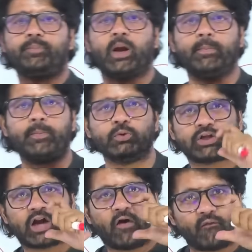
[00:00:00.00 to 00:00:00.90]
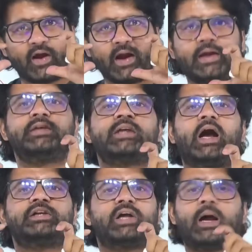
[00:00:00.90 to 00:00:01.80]
to Brahmaputra, where does
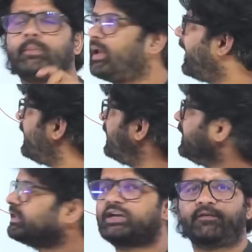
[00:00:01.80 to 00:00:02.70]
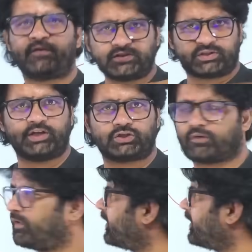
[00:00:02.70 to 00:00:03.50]
Assam lie in the different stages of a